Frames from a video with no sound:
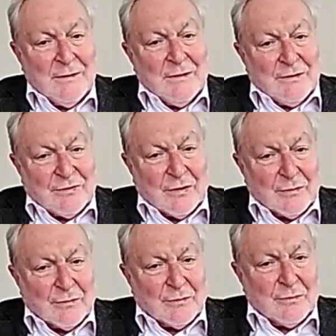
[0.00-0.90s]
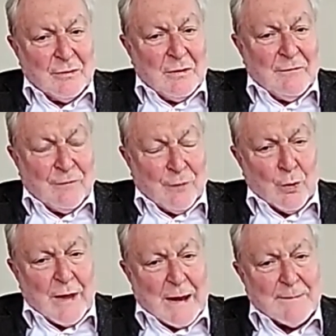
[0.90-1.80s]
So
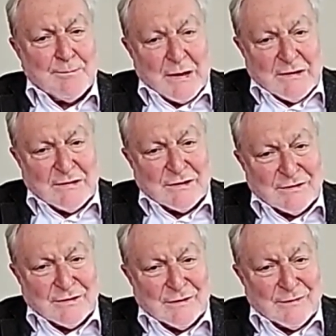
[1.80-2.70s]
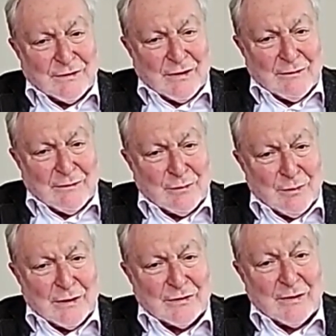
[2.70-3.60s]
for that basic service, I
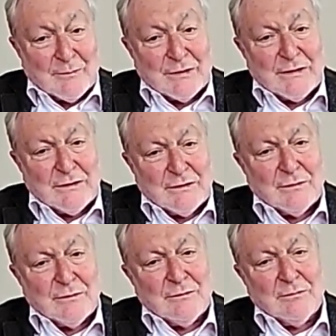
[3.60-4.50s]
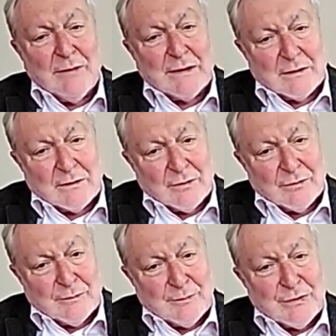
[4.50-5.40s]
require somebody to make a
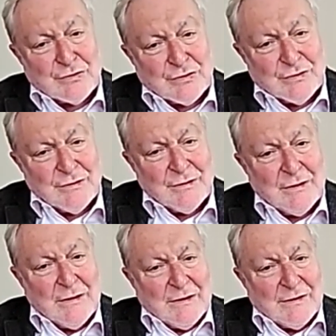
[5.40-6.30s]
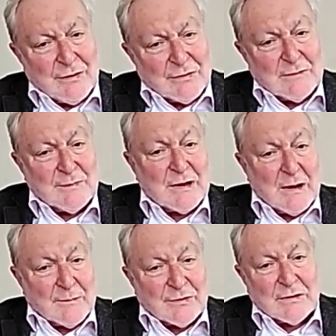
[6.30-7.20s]
contribution so that it
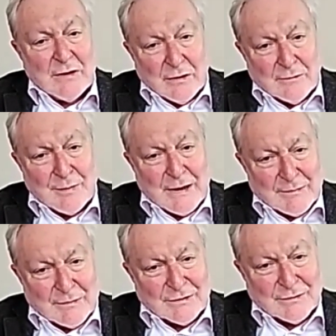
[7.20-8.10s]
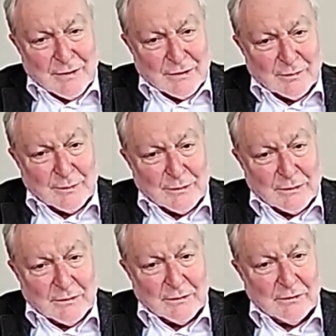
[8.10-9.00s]
becomes a co-payment arrangement.
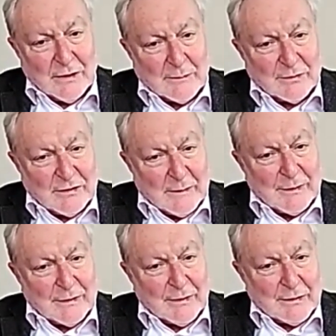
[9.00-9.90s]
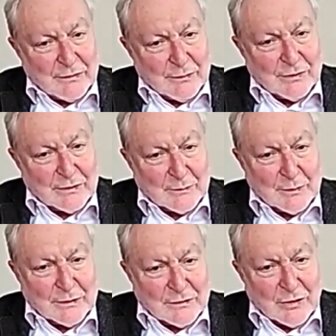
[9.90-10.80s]
You see, I'm stepping around using the
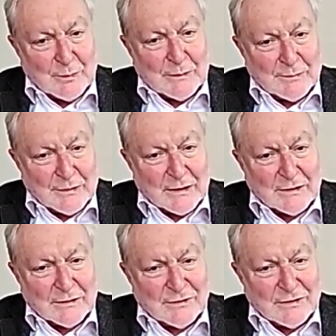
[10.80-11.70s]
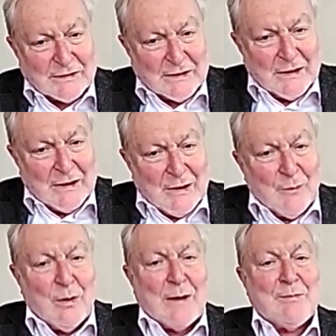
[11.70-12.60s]
word top up, but I can see
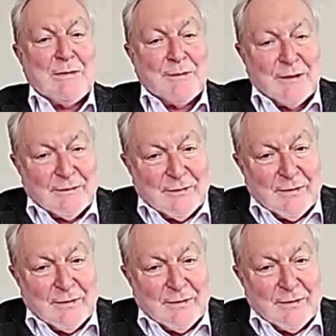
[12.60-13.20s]
why people have